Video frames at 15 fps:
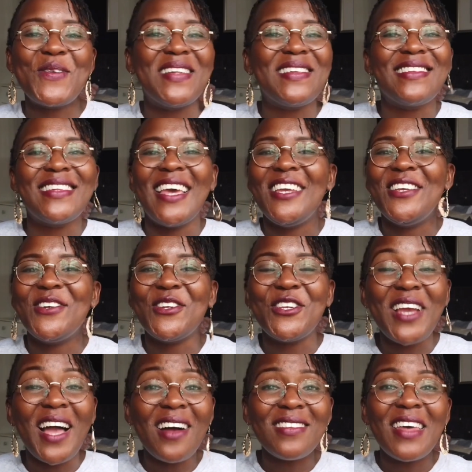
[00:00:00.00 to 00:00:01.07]
to entertain your
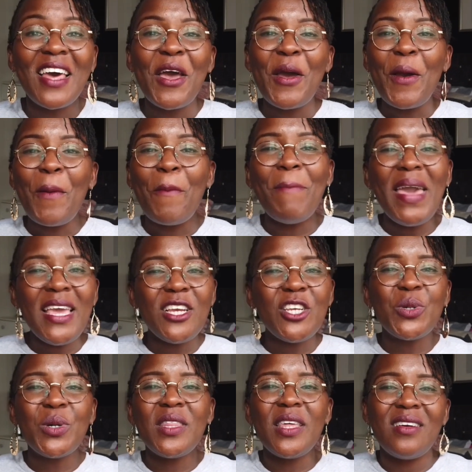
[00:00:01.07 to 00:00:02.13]
child. Make
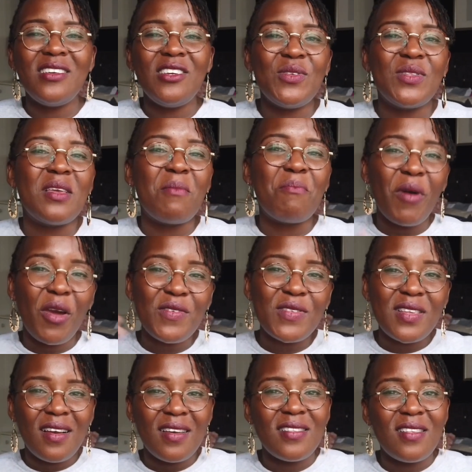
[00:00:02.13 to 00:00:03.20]
sure they are using both
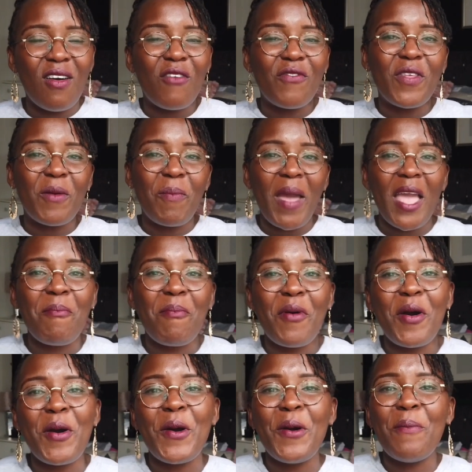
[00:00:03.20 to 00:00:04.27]
sides of the
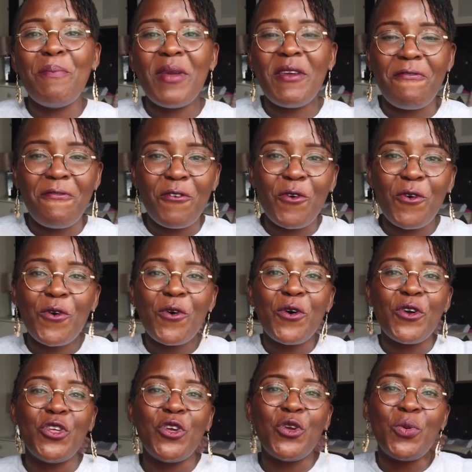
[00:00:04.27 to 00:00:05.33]
paper before
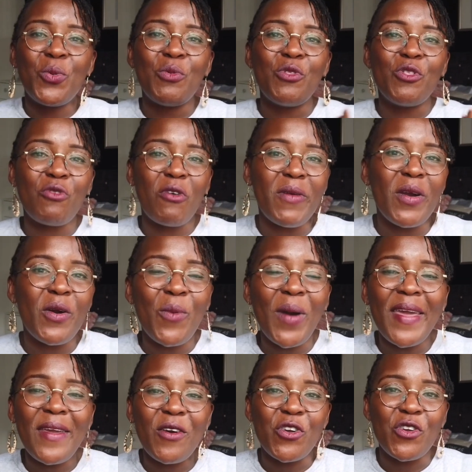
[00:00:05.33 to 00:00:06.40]
you throw it
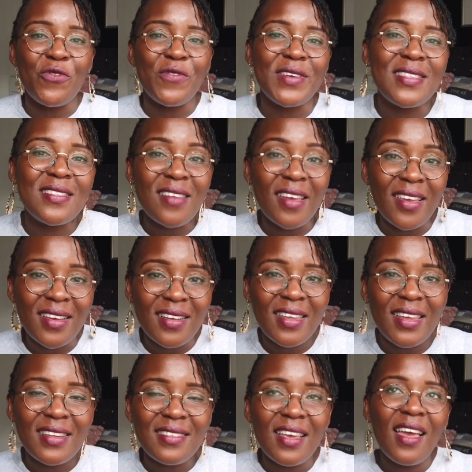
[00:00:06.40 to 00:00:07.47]
away or you recycle
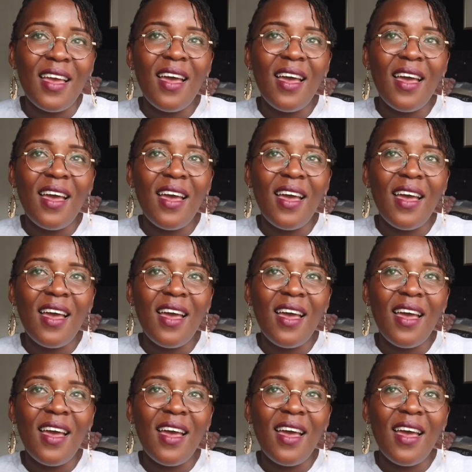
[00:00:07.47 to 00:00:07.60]
it.